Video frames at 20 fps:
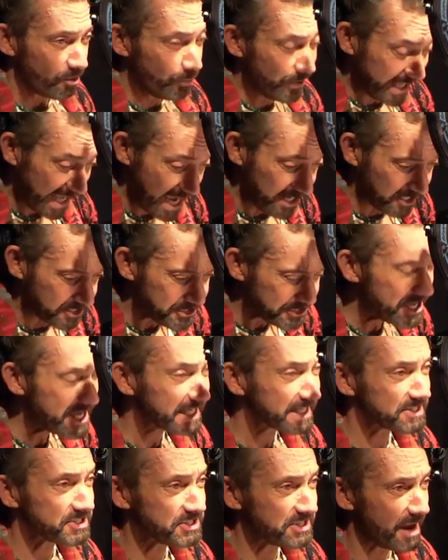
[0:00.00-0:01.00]
We got to
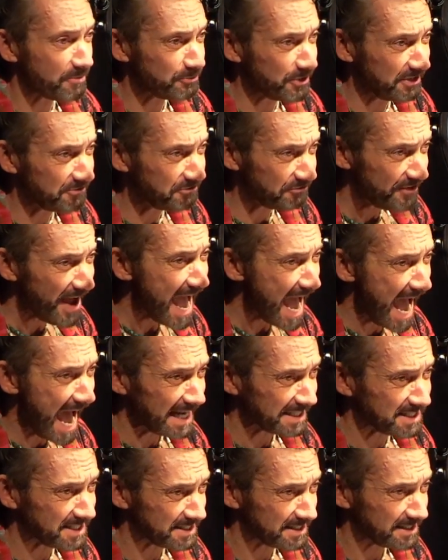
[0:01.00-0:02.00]
think of something fast.